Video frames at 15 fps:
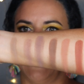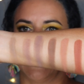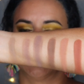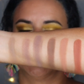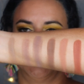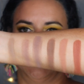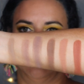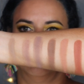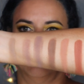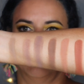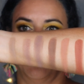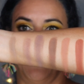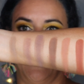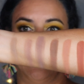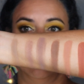black shade from
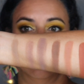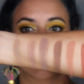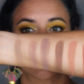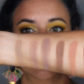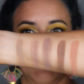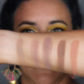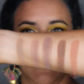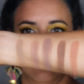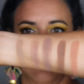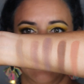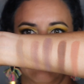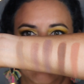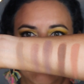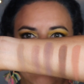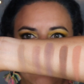the Wayne Goss palette
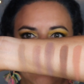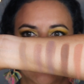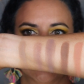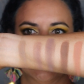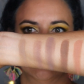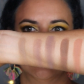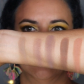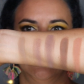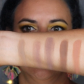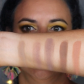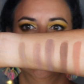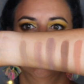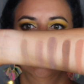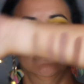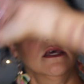that I reviewed recently.
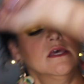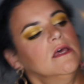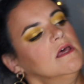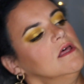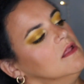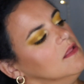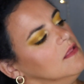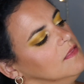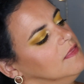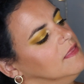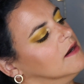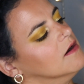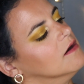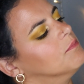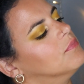
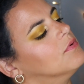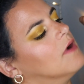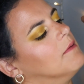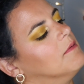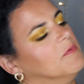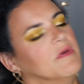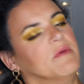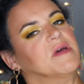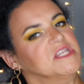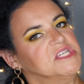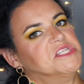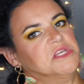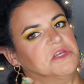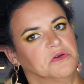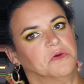They're probably my
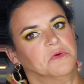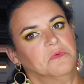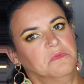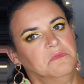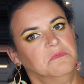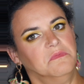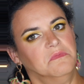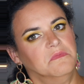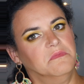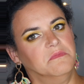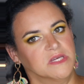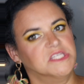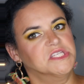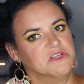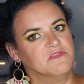two,
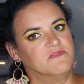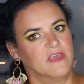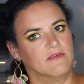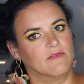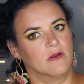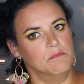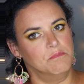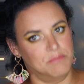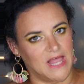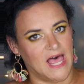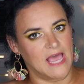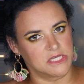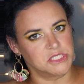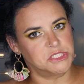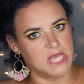my two favorite black